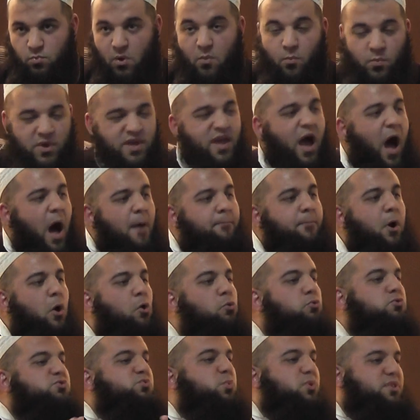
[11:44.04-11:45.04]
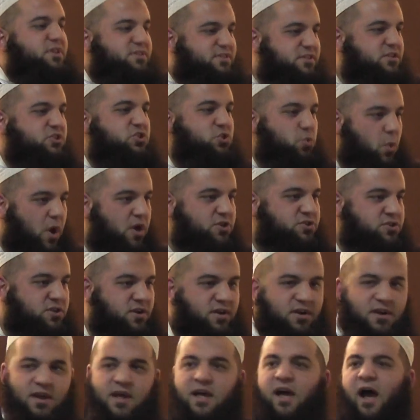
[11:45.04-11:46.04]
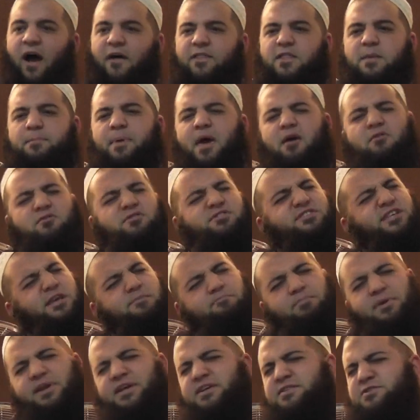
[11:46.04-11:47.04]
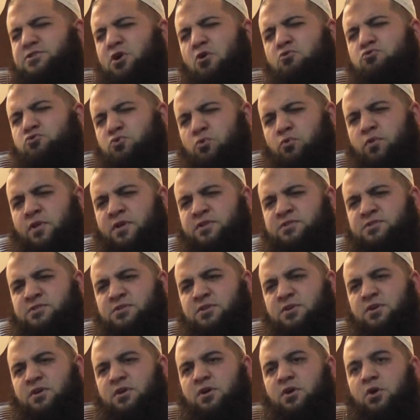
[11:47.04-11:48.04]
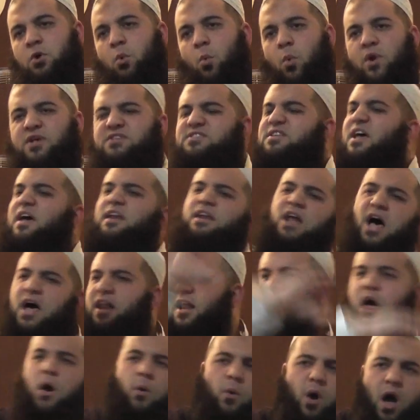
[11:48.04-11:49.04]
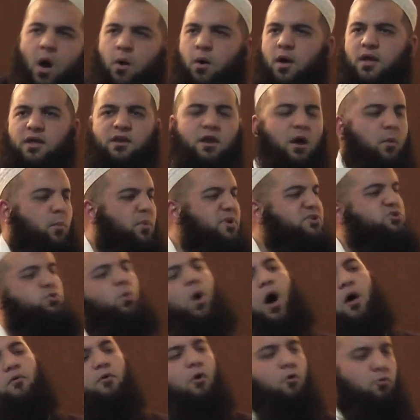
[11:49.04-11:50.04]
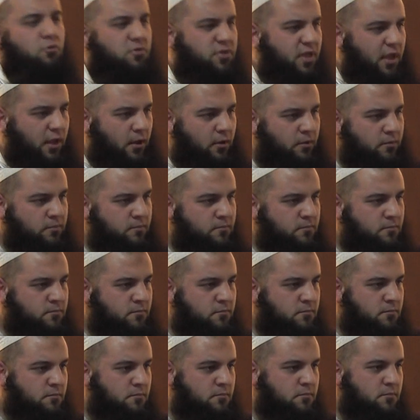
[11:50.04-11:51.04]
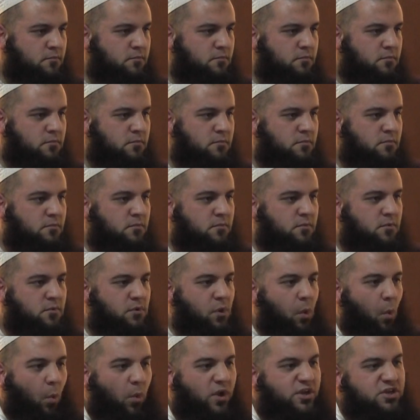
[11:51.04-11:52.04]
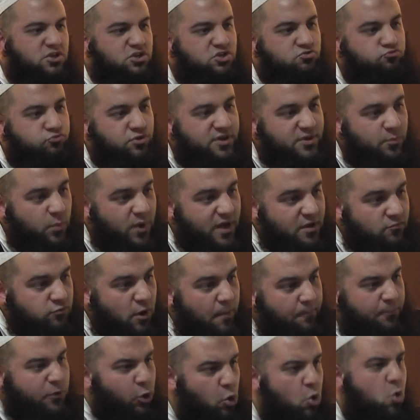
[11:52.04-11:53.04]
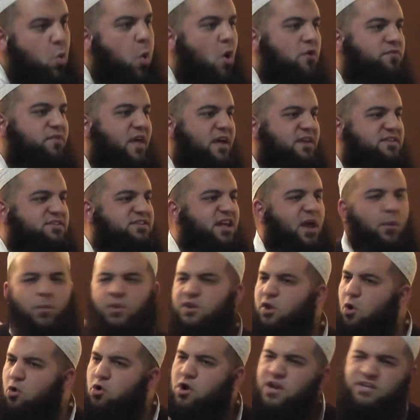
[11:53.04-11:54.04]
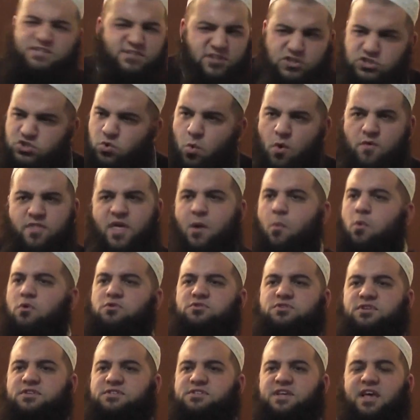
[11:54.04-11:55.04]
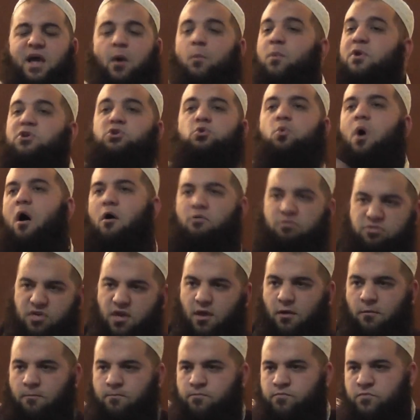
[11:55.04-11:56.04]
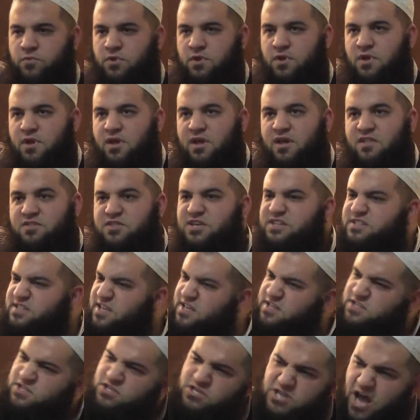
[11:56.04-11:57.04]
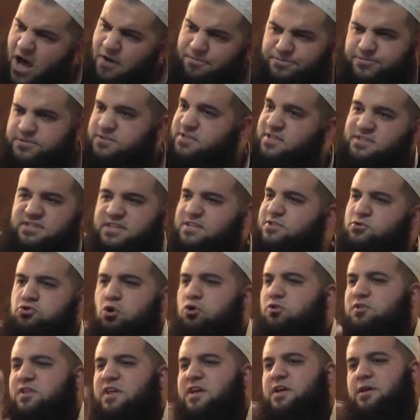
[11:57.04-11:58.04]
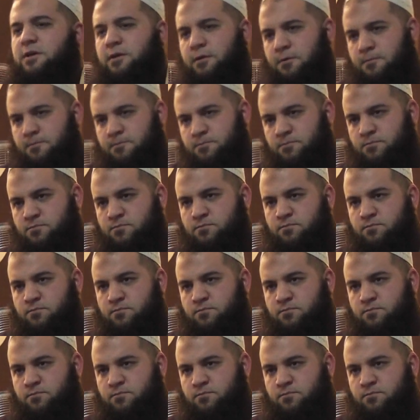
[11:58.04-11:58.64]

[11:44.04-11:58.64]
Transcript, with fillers: When we are posed with a situation and the parents say, please don't do this, we say, no, no, uh, you know, we do our own thing. We, we, we rebuke what they say. We don't listen to what they want to say and we do our thing. This is nafs, this is not deen.